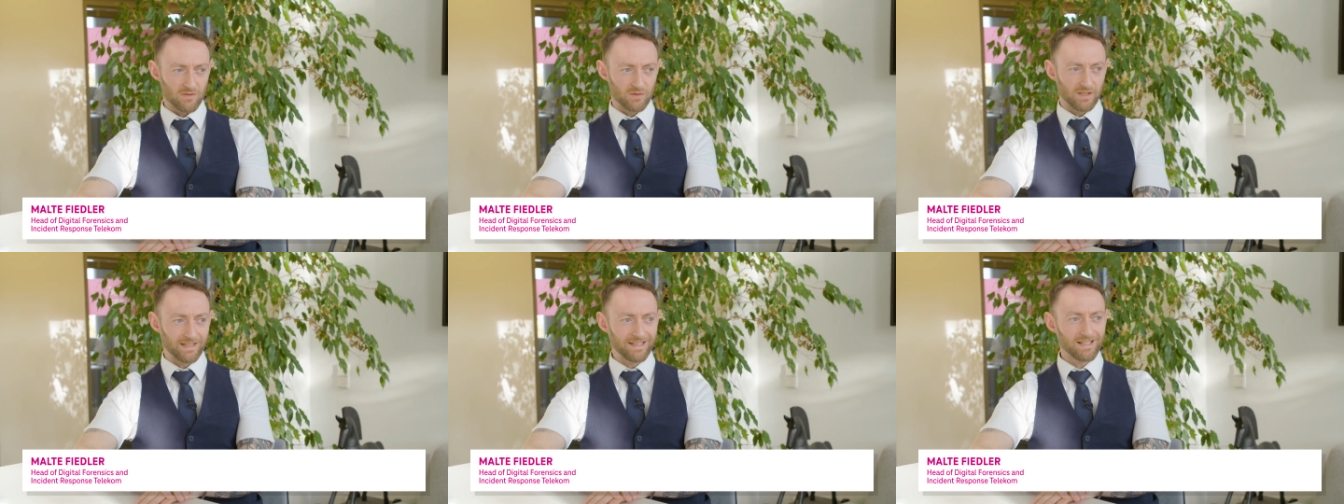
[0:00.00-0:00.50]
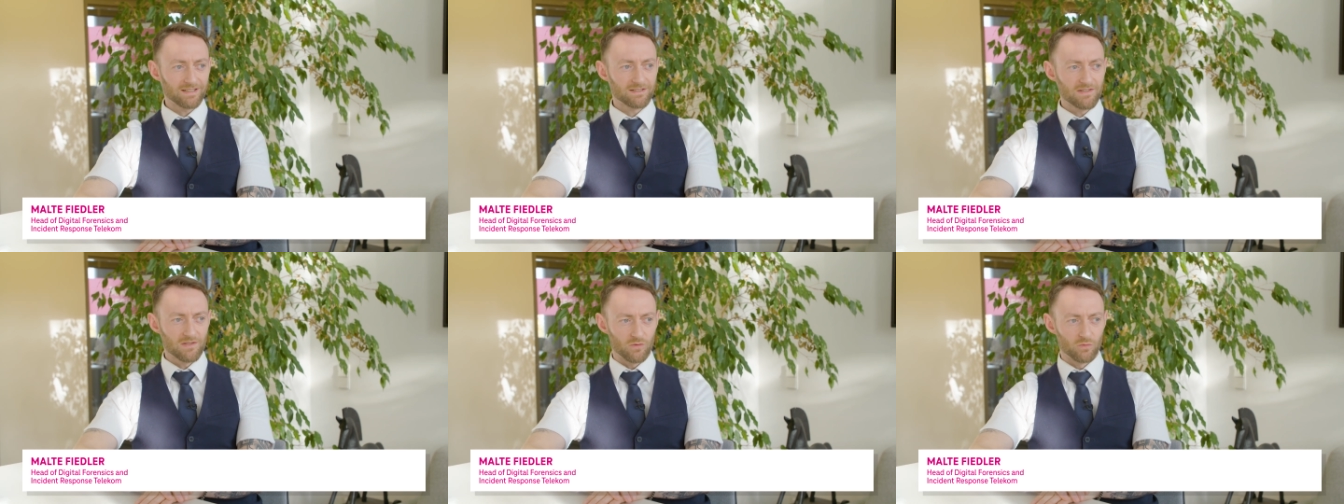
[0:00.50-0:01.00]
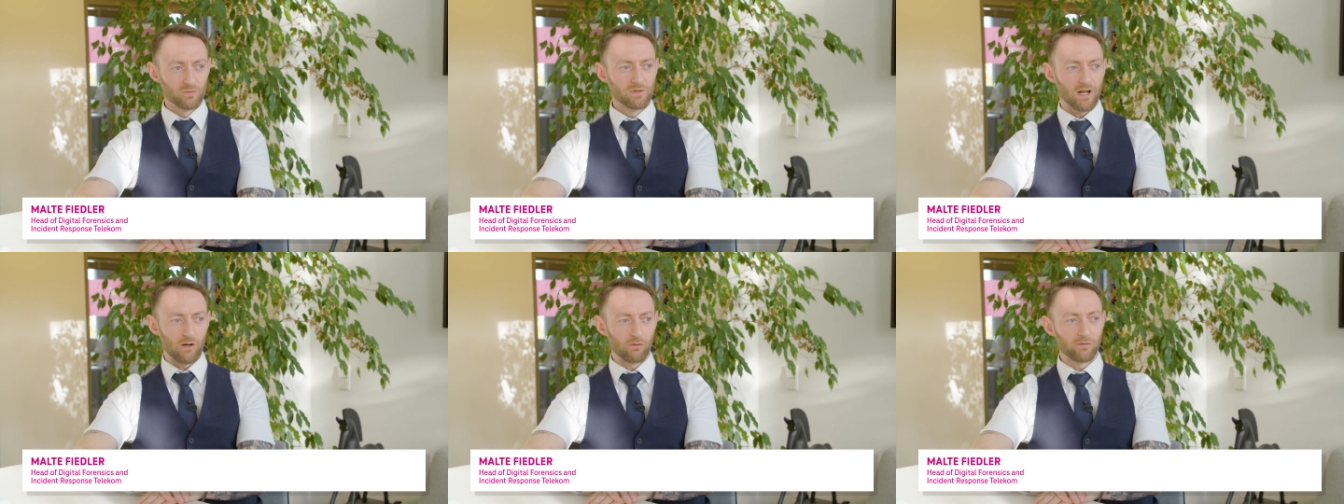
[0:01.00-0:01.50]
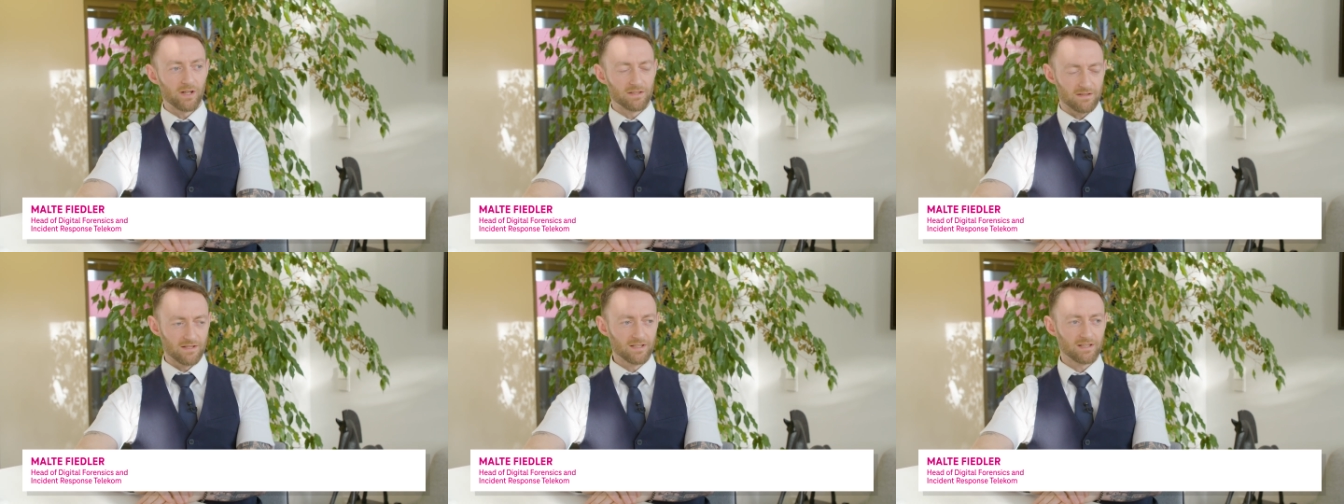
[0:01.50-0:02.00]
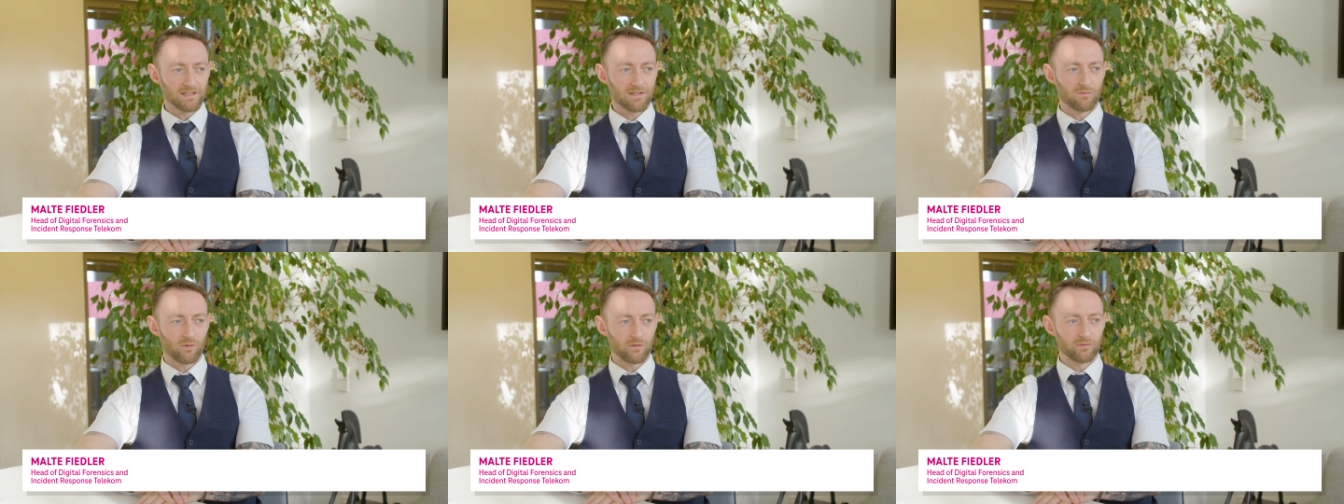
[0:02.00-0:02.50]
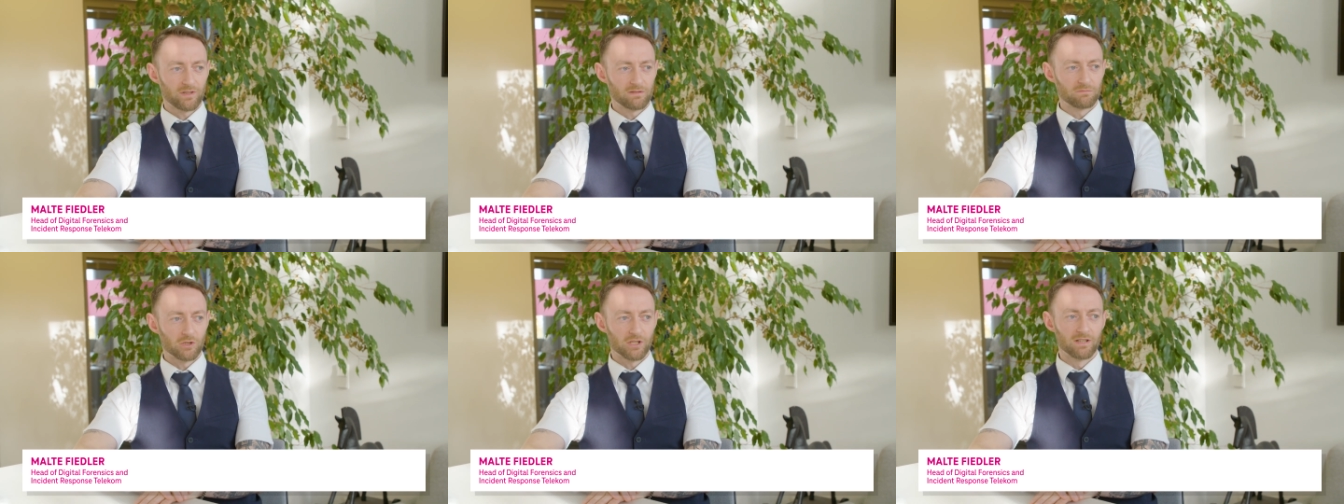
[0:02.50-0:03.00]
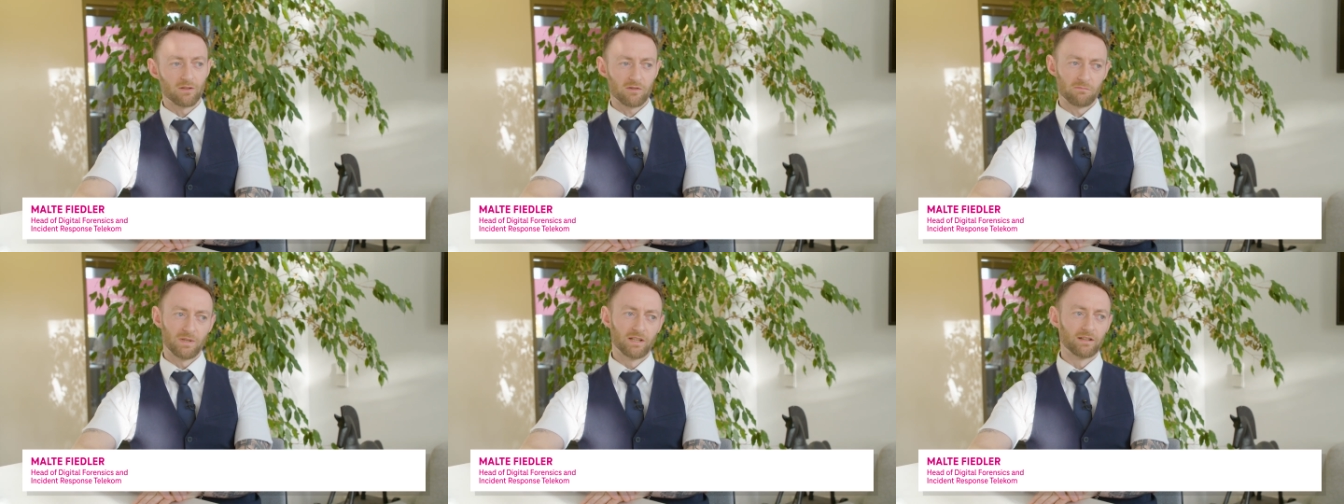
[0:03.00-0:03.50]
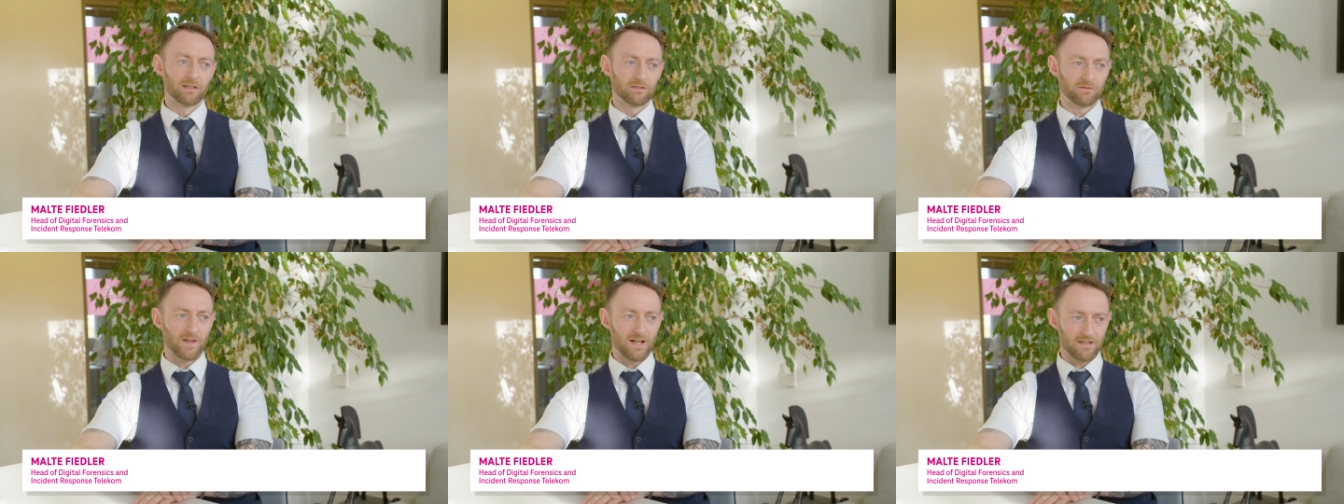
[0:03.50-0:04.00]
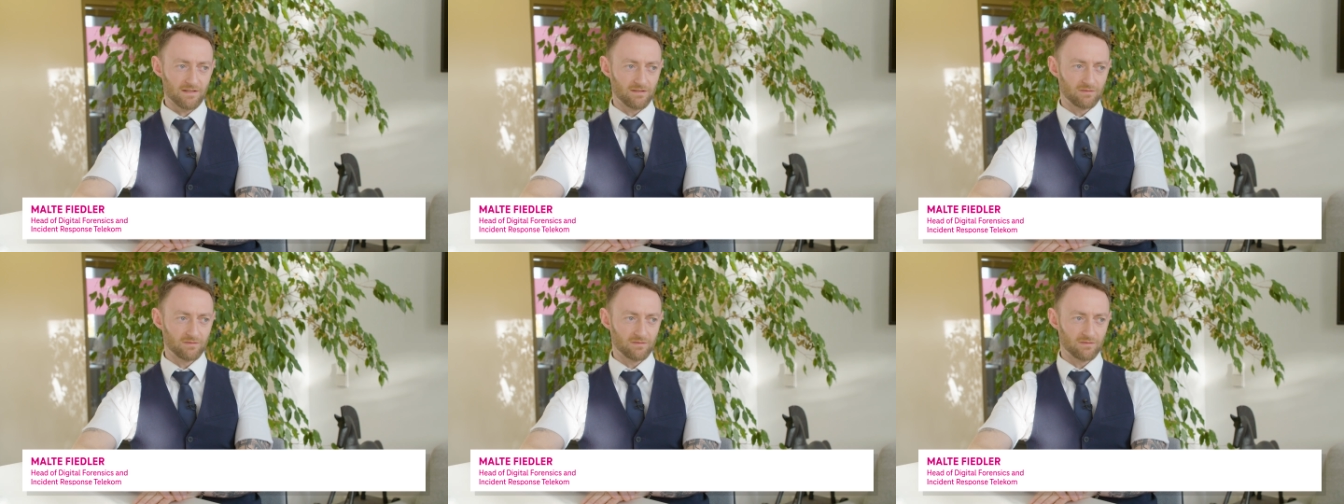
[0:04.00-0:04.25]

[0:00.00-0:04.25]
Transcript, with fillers: Incident response consists of several phases.